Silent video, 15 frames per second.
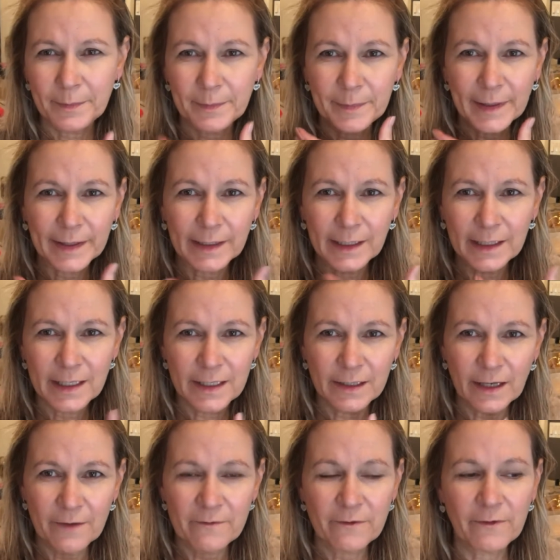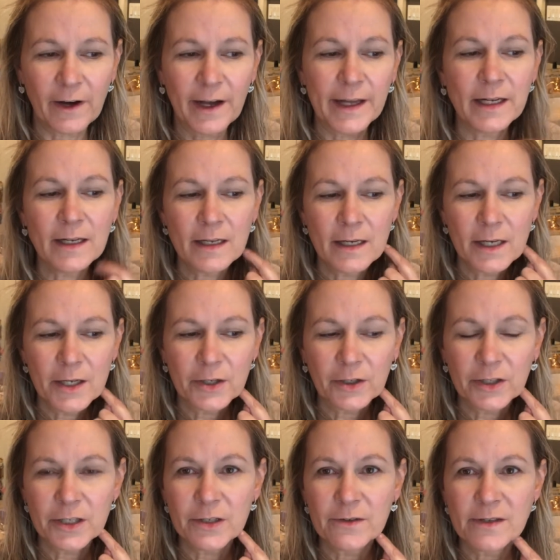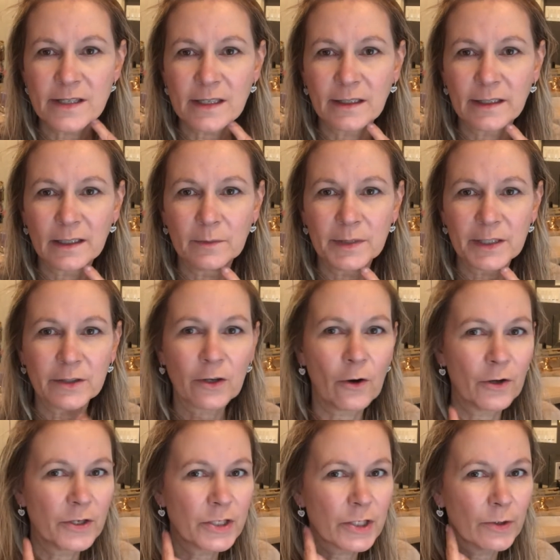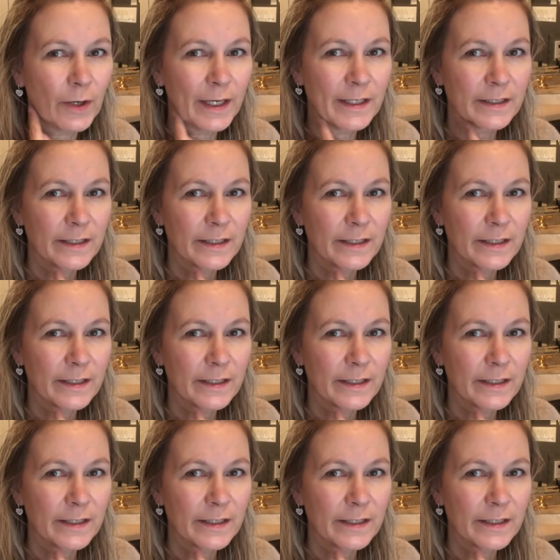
but in here I'm fine. You're going to use a little bit of contour under